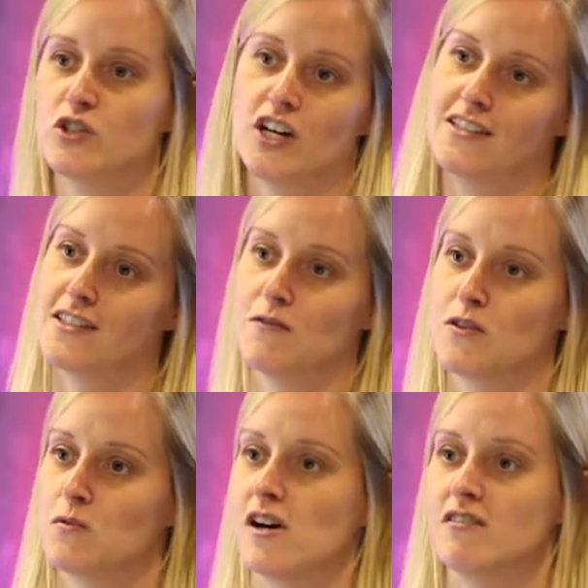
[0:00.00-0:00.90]
Giants of
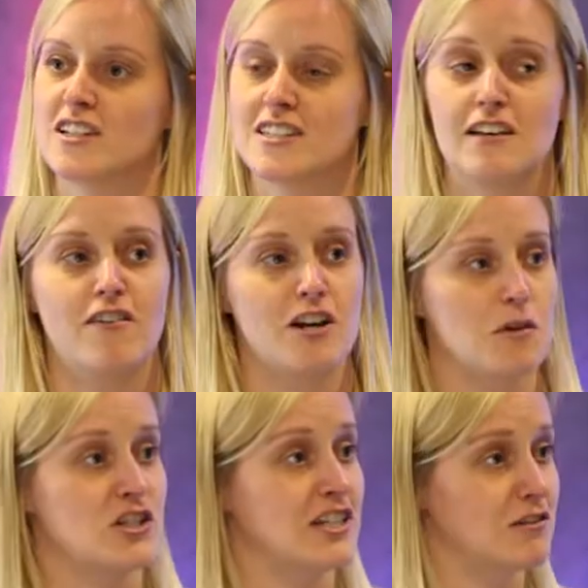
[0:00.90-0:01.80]
the world because they're very
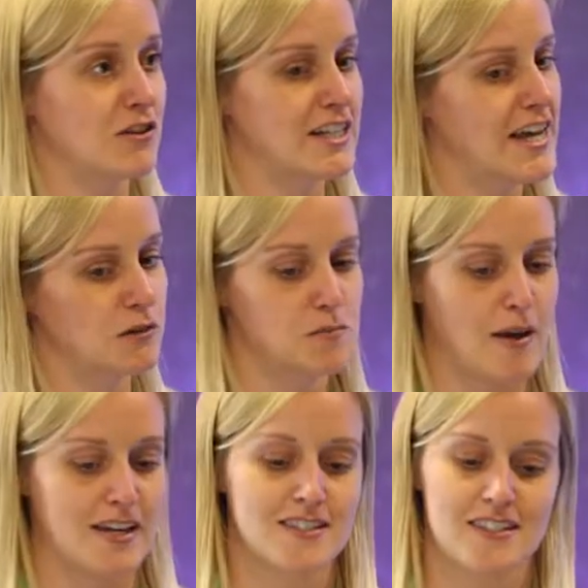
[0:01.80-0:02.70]
much in the retail
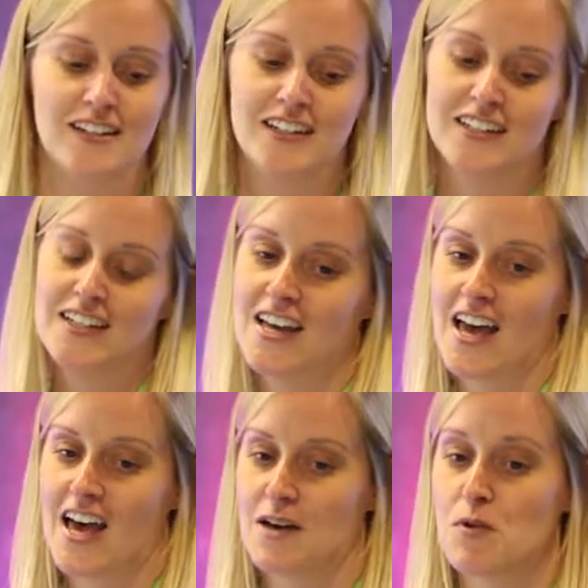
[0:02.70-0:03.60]
space.
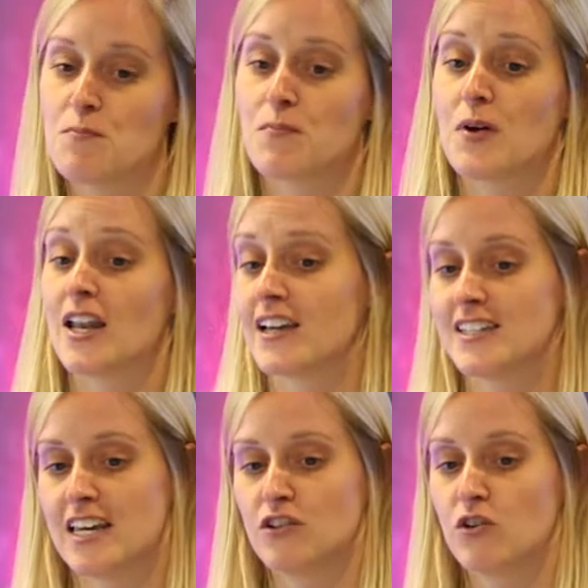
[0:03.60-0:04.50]
But like I
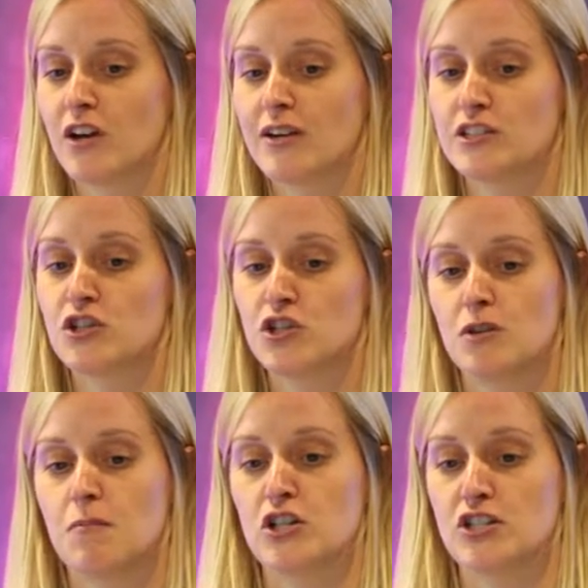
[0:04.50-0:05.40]
say, not going into
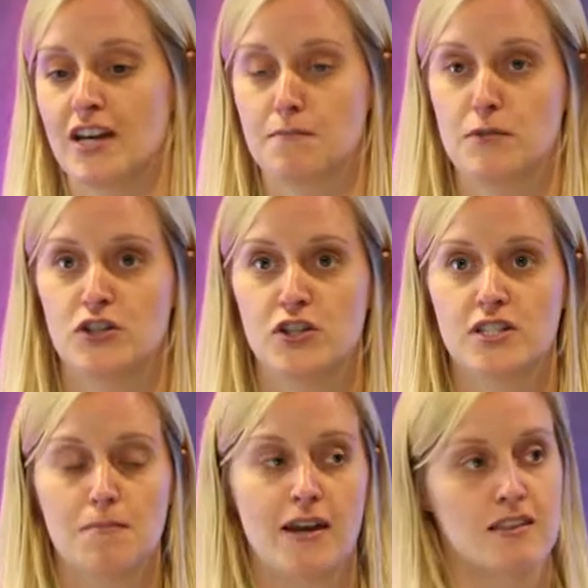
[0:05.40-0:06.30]
too much depth,
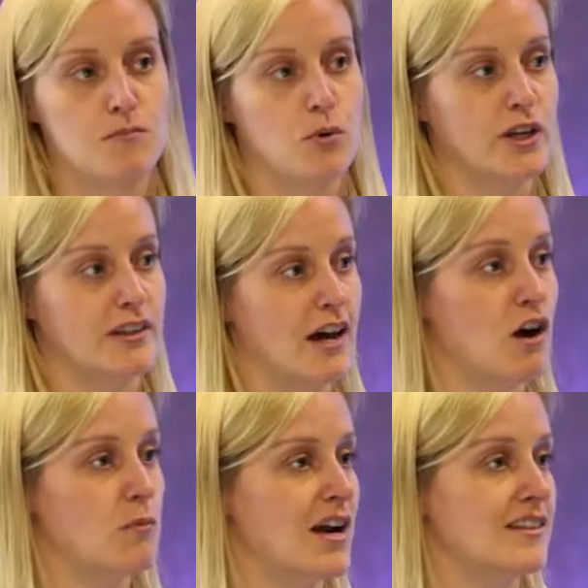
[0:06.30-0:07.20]
just to make the point that
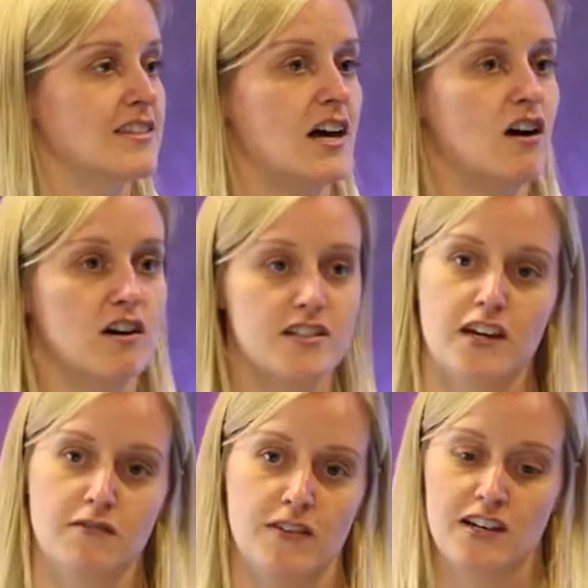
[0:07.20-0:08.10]
our brands are
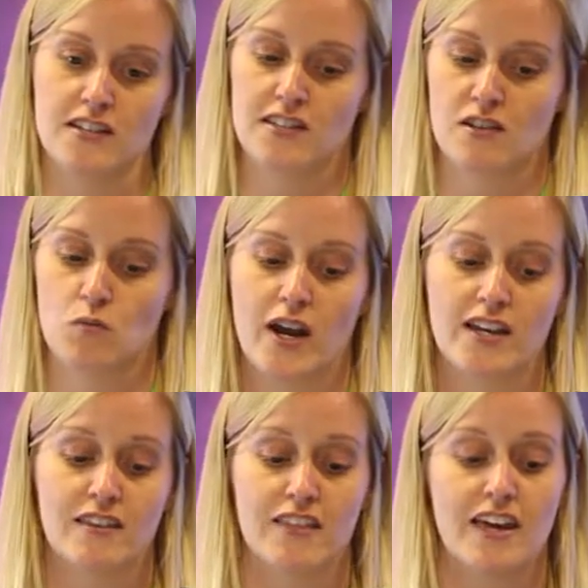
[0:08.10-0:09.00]
diverse, the
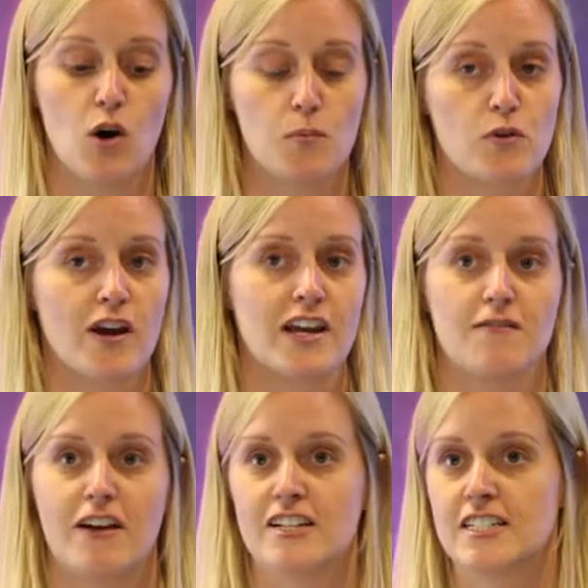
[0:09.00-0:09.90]
way that they operate are
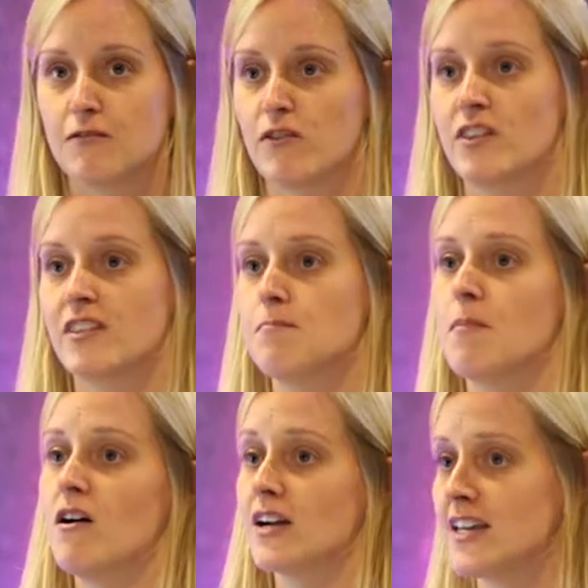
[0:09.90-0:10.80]
very different, the
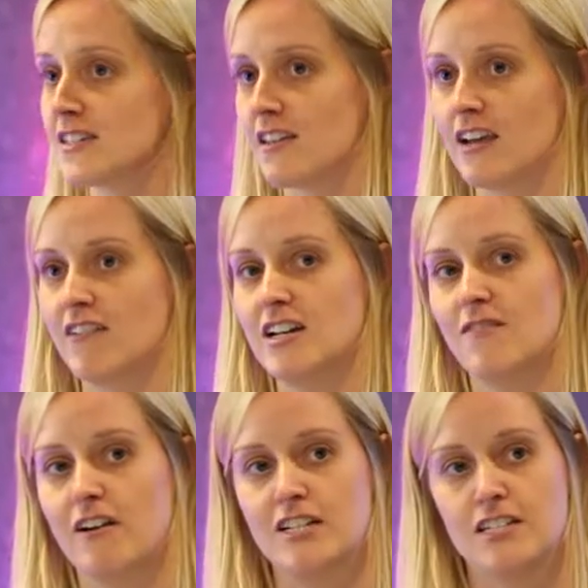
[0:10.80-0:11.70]
markets that they're in are
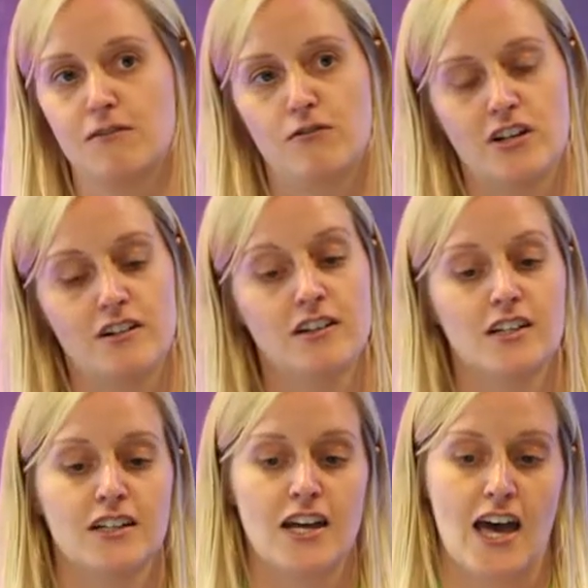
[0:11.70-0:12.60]
very different,
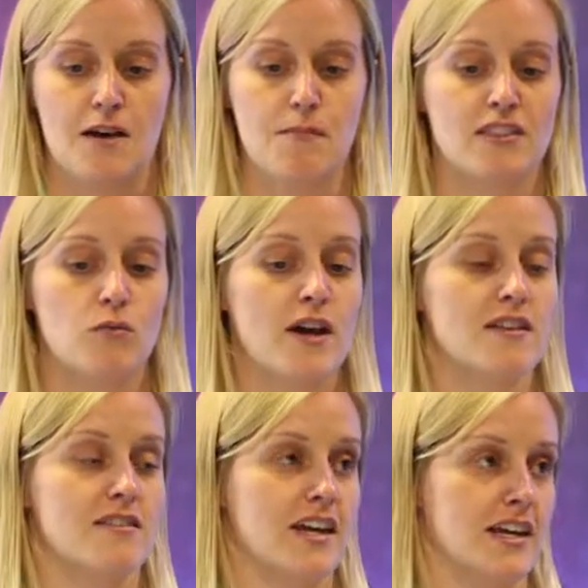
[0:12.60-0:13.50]
and the way
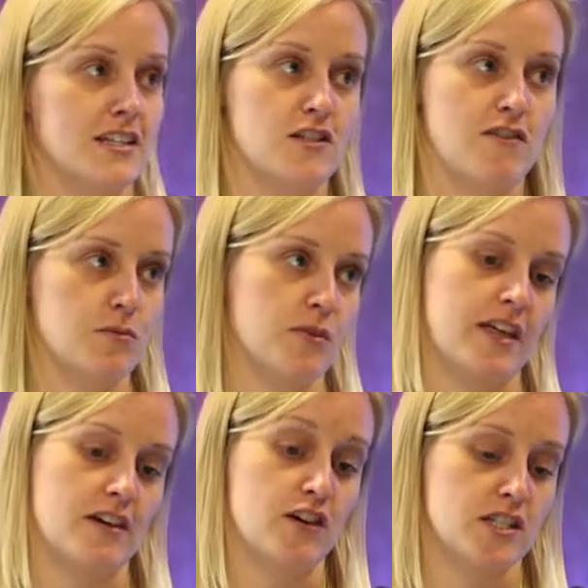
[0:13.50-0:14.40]
that they interact with
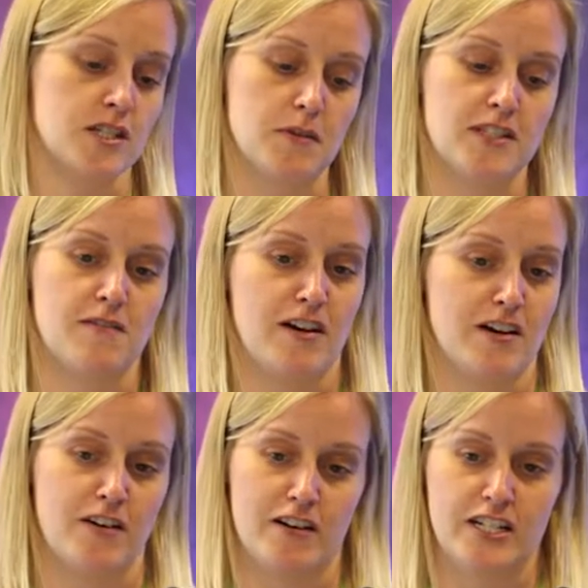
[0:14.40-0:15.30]
their customers are
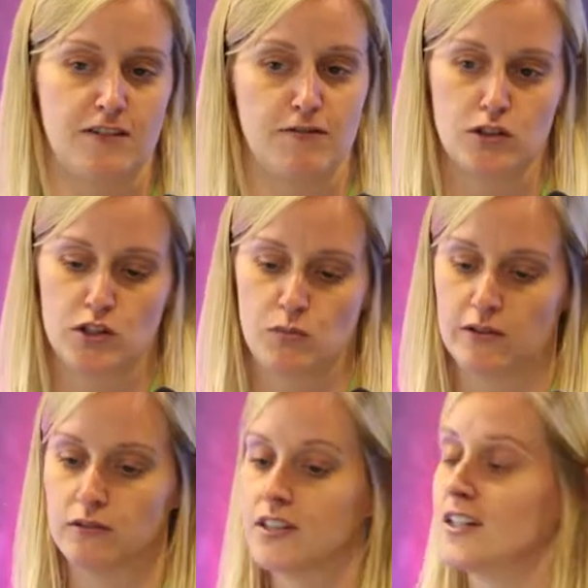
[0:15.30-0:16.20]
very, very different as well.